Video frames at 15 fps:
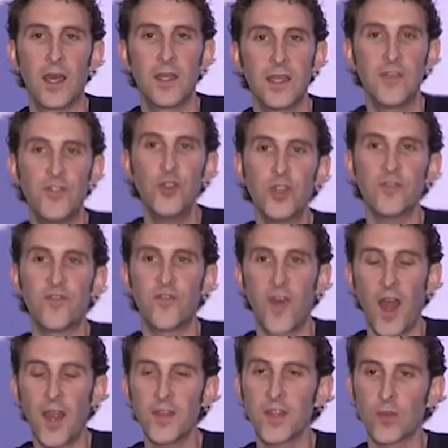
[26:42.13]
if you can
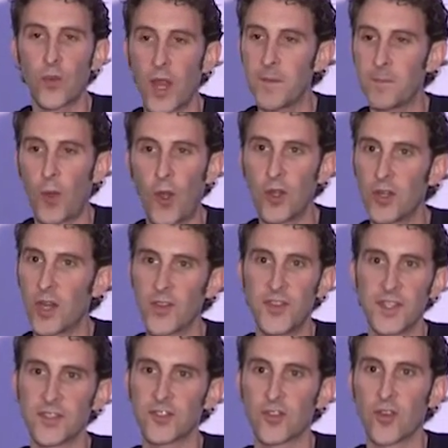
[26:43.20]
find the right partner, I
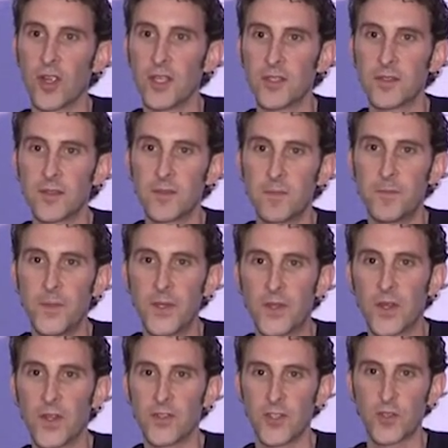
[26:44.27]
think it's great
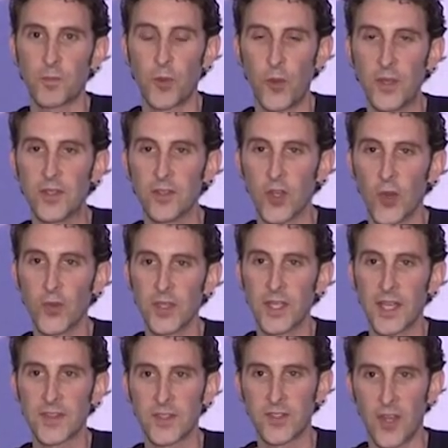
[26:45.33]
because it's pretty lonely
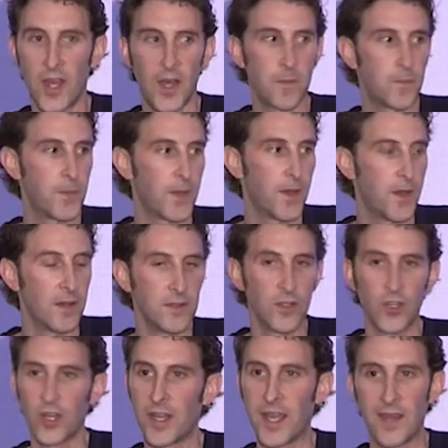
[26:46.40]
at the top.
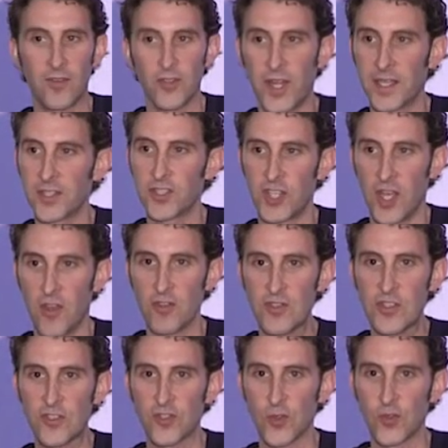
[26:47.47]
You're going to have a lot of
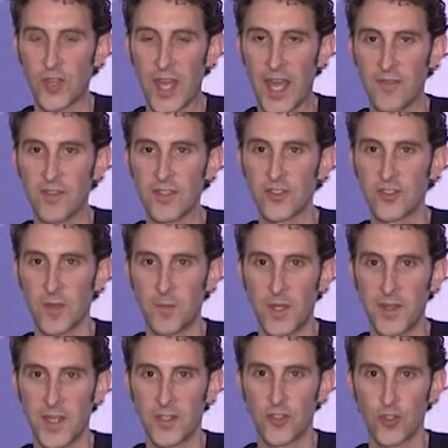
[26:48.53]
challenges. So having
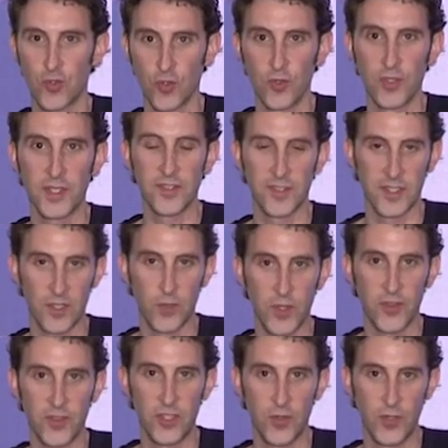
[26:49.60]
somebody that truly is in it
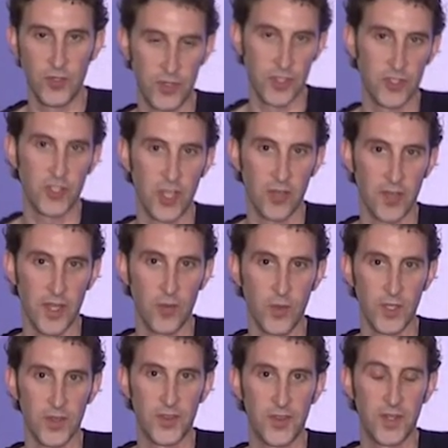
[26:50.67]
with you and you can share that
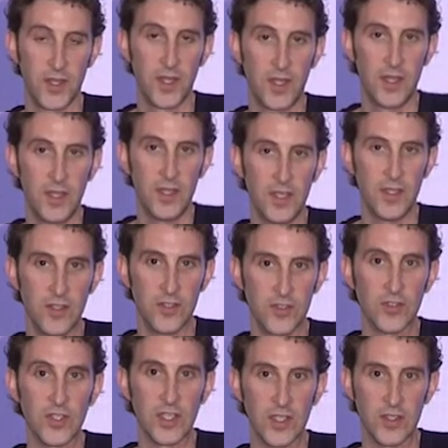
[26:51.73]
with
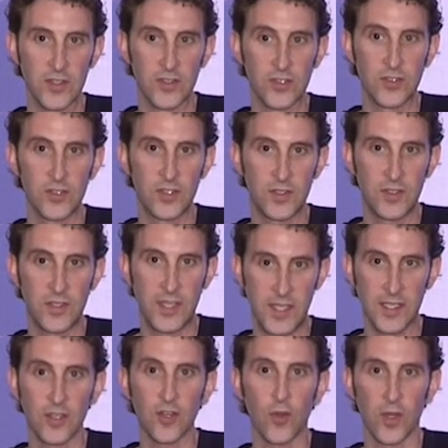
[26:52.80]
is
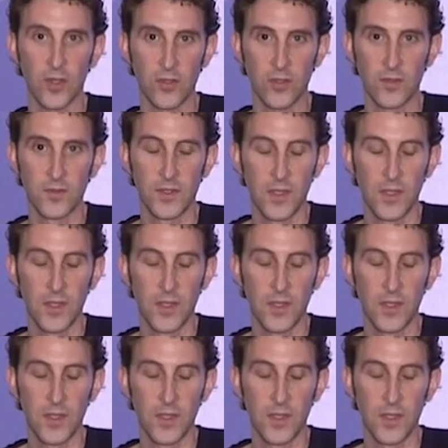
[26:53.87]
key and critical.